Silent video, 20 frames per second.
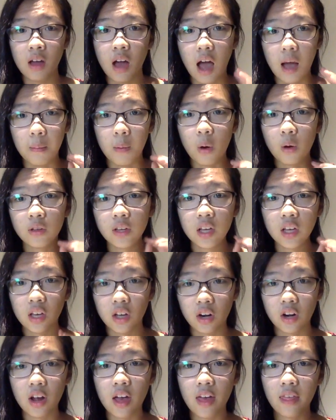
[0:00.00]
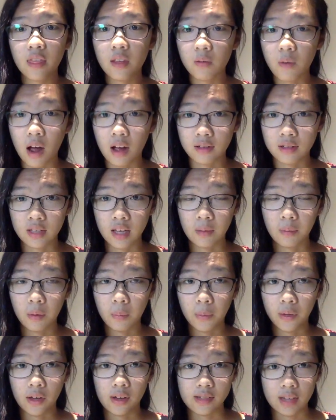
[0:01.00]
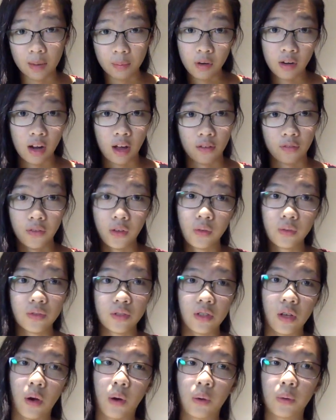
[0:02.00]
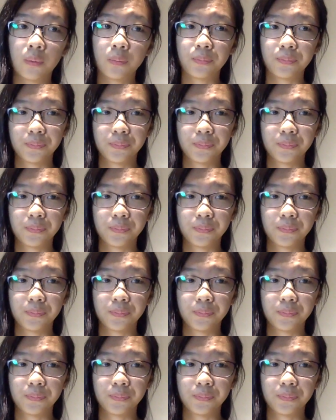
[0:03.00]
"I'm only here in the round table because I'm your nephew, so